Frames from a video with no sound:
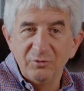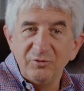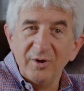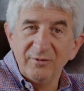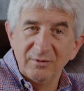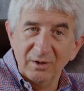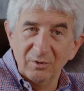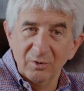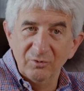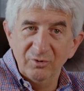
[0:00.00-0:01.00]
trust the
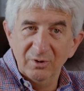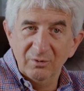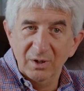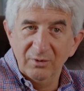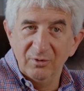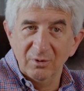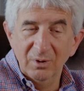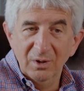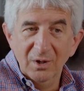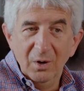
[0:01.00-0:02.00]
technology, right?
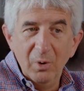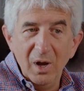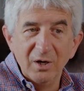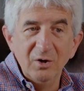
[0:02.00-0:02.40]
So we are